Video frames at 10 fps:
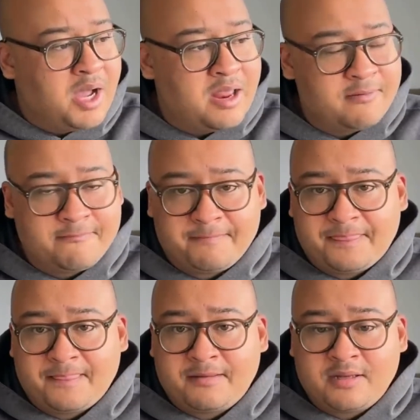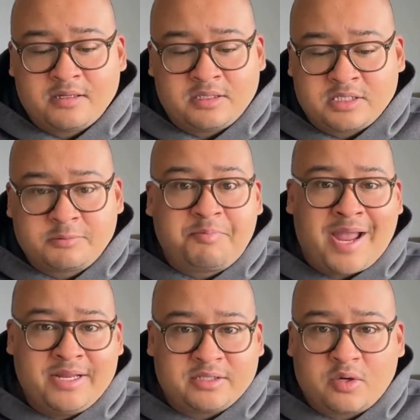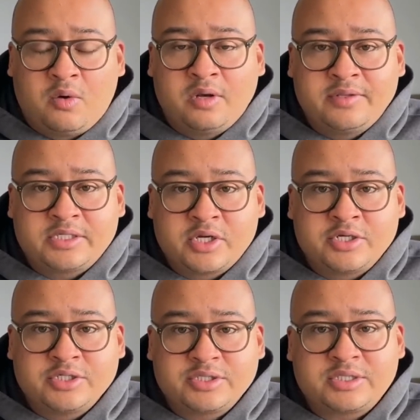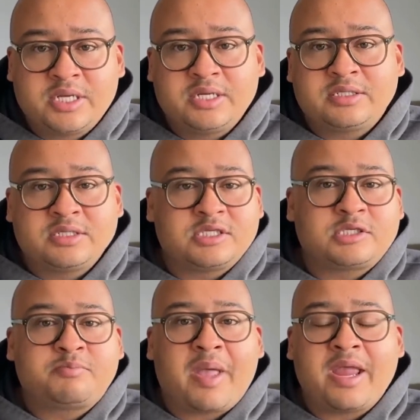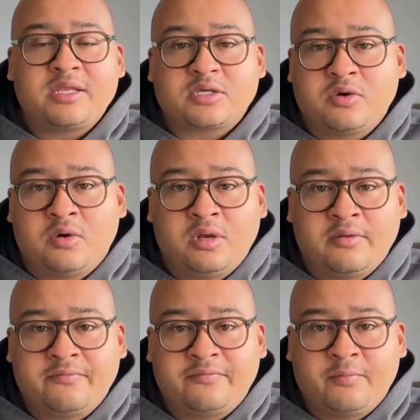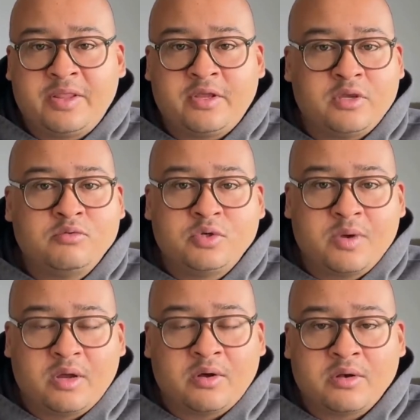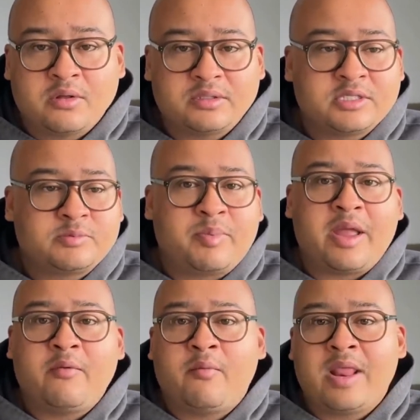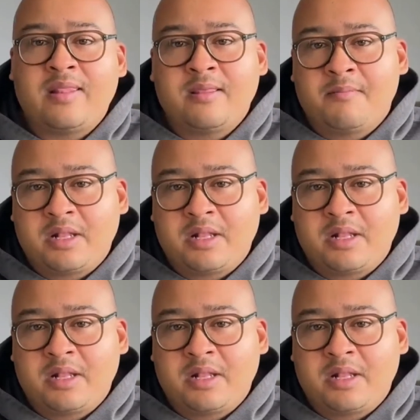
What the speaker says: But despite all of this urgency, despite all of whether you do it or not, despite when the